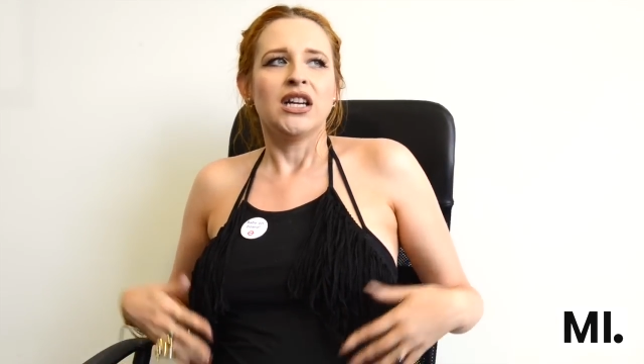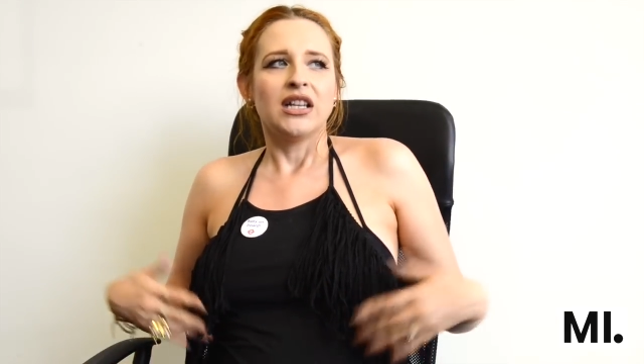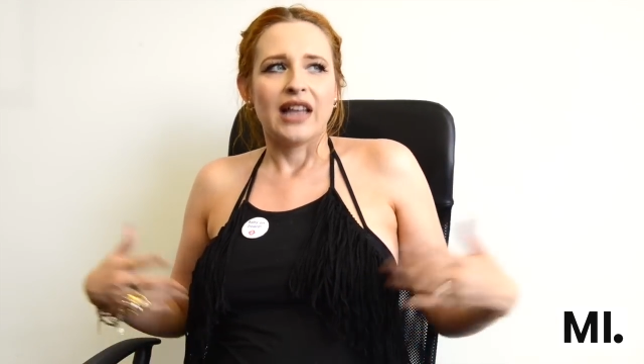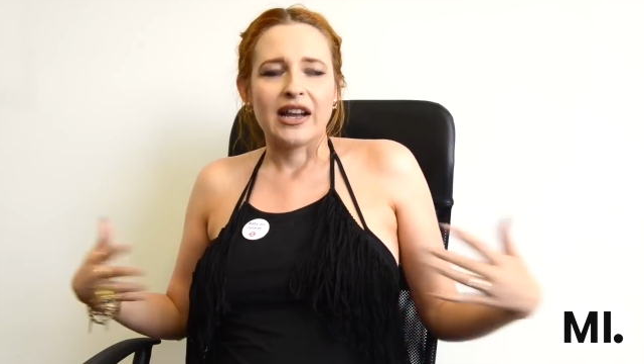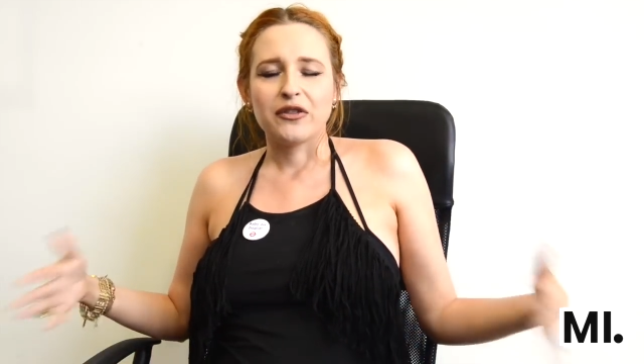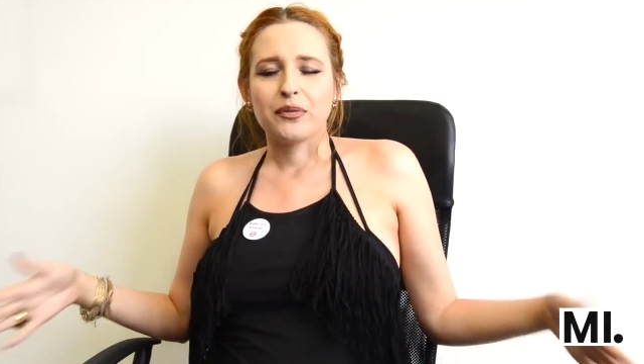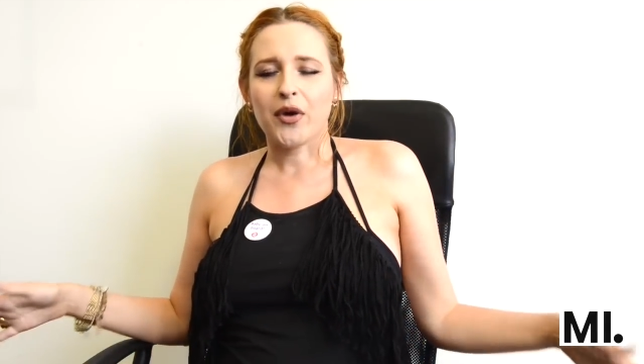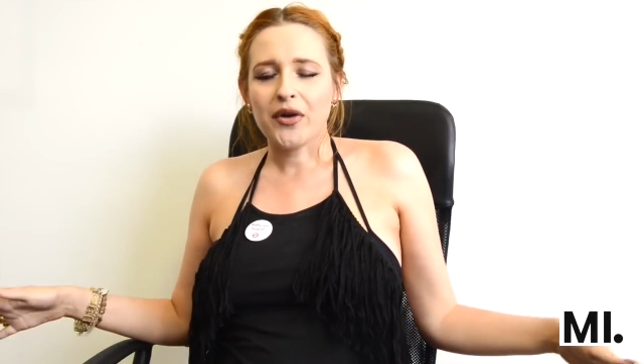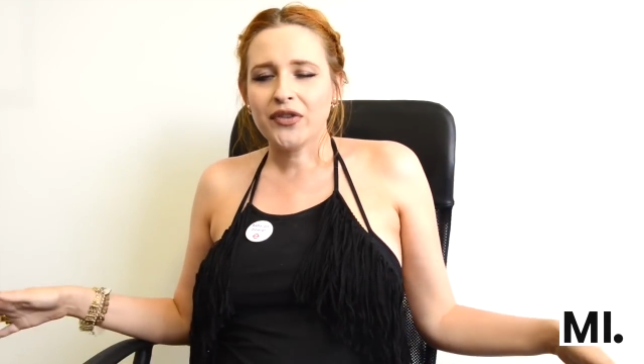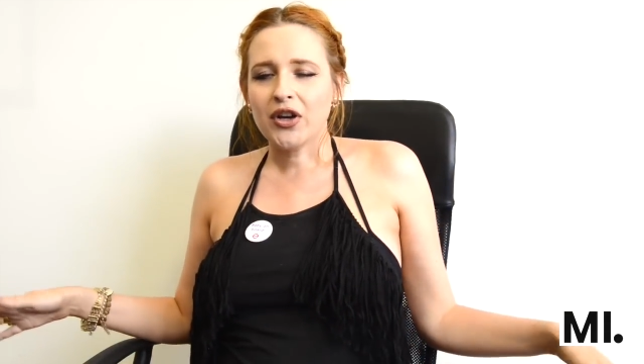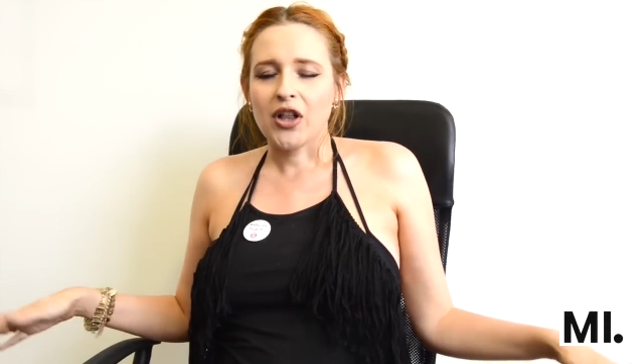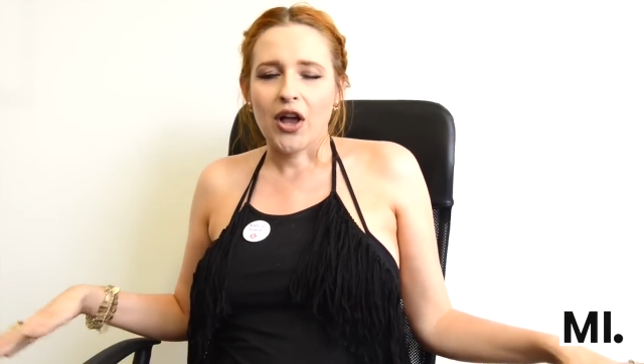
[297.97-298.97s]
Like, throw off
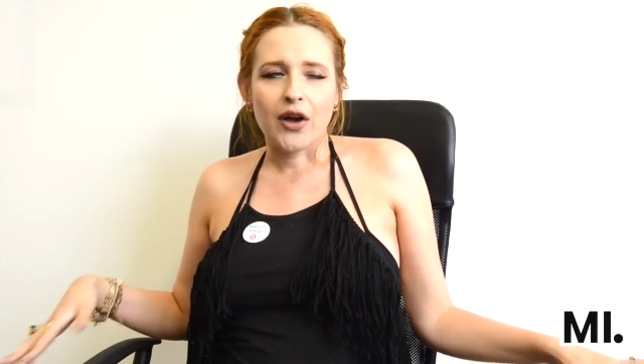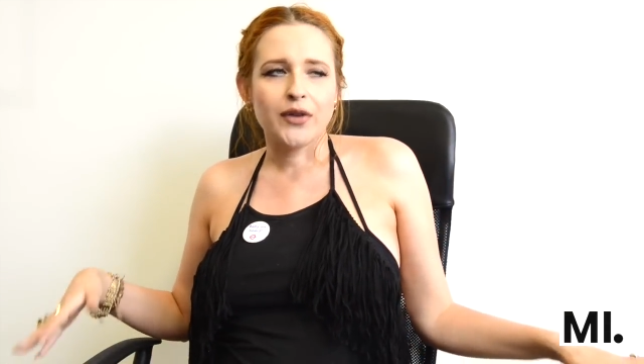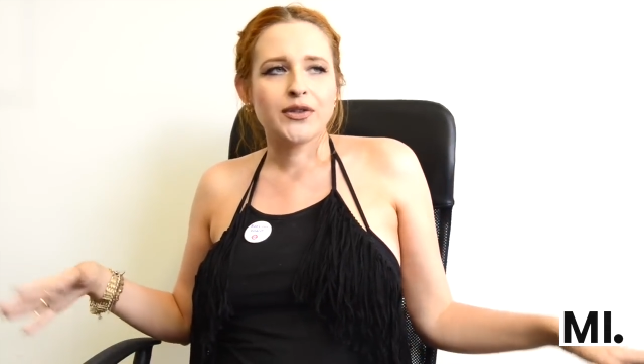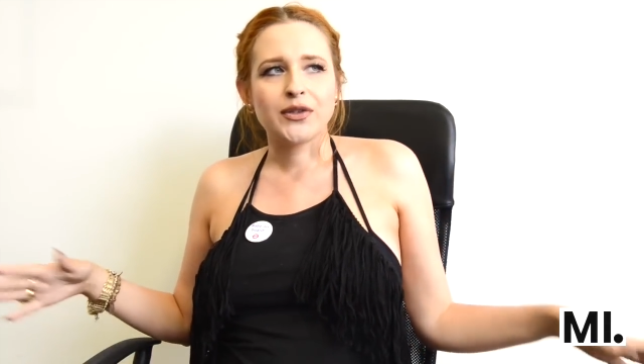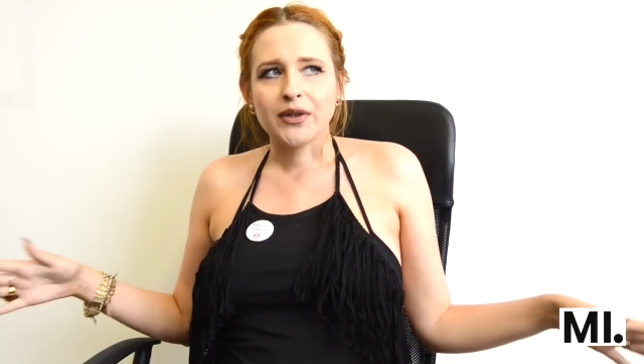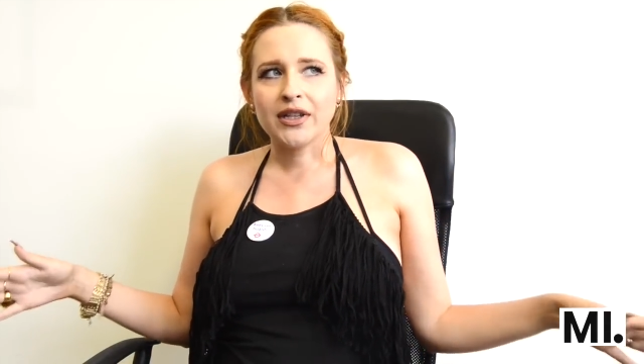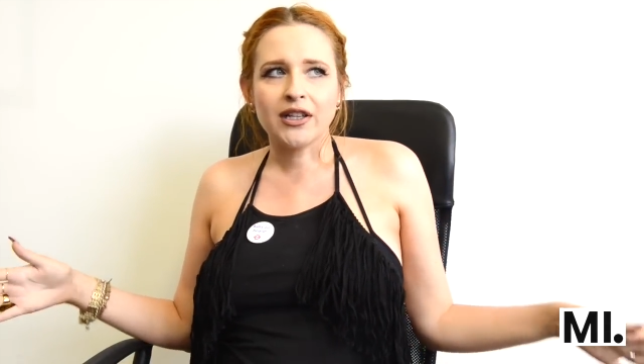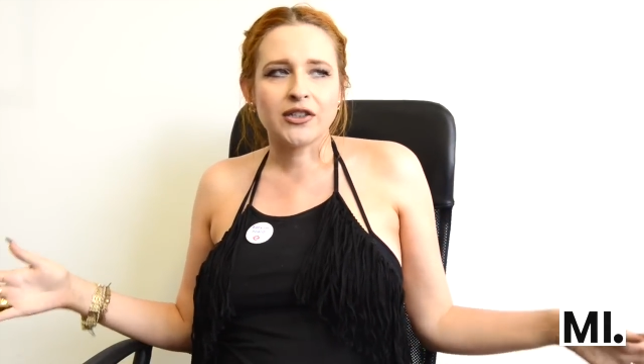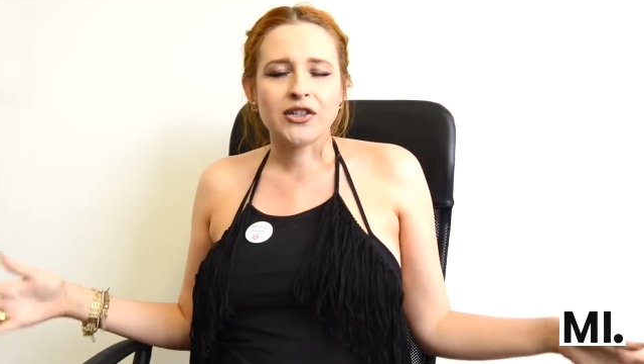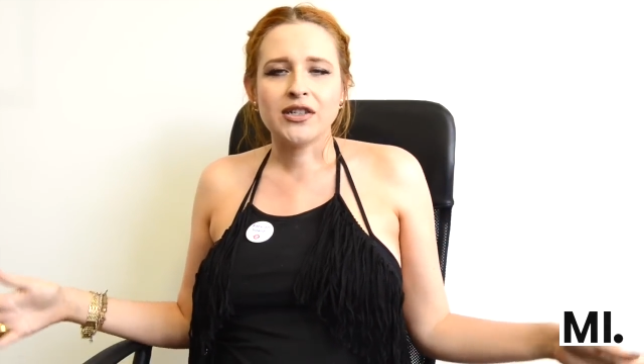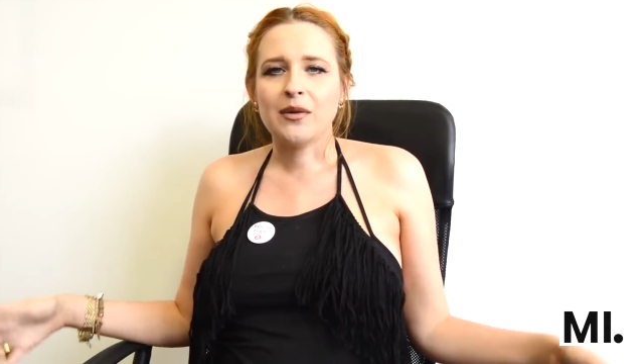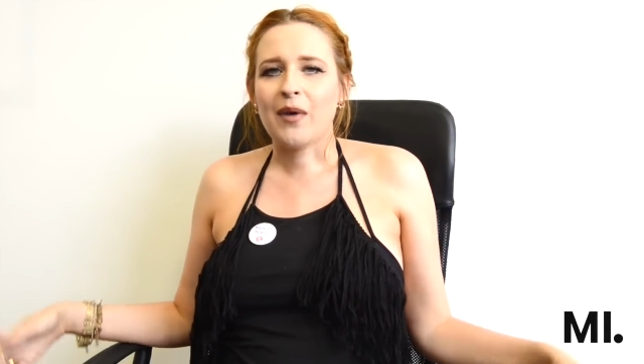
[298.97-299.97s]
your clothes, do a little
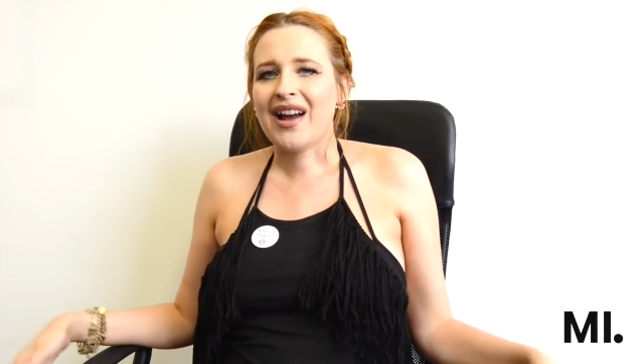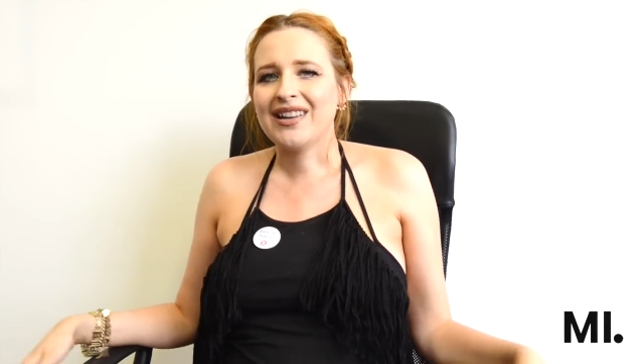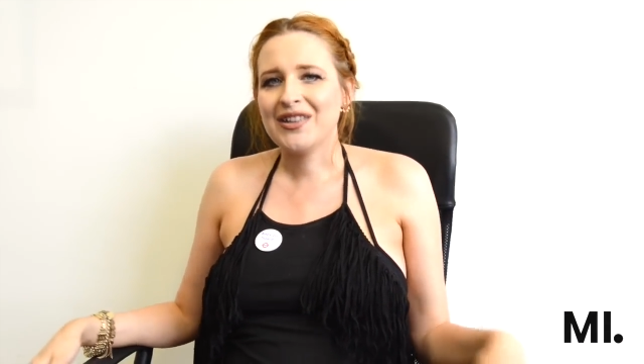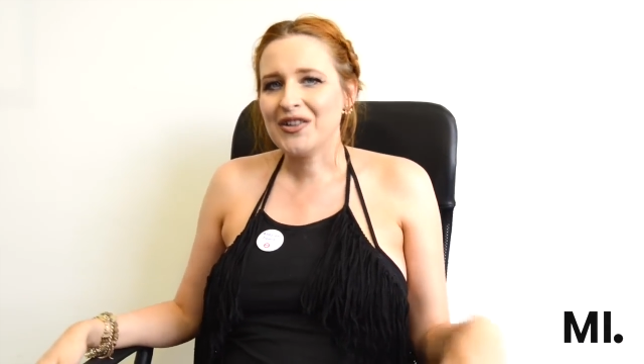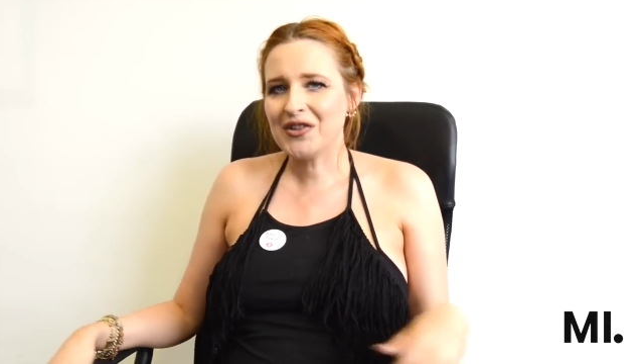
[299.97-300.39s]
dirty wine, and you'll